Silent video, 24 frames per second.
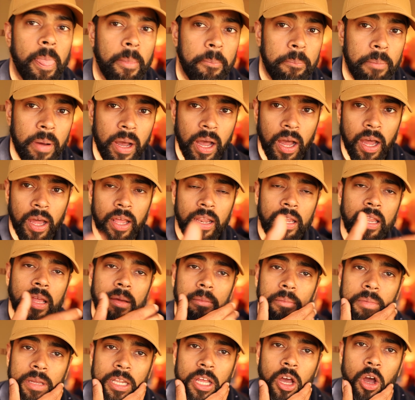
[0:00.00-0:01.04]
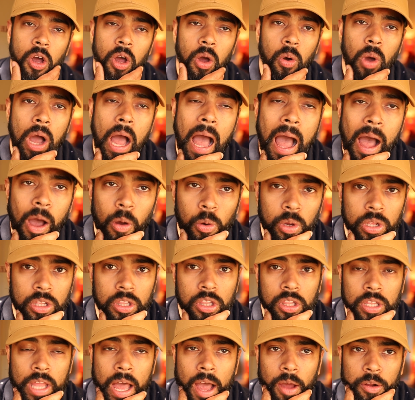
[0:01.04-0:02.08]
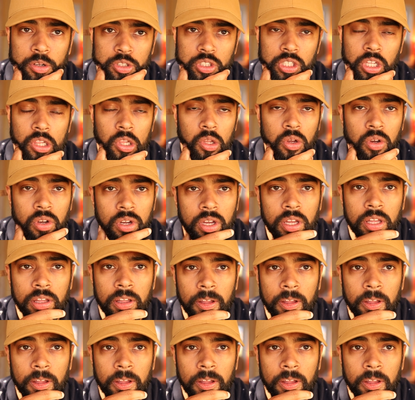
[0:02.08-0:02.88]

But let me know how does it look.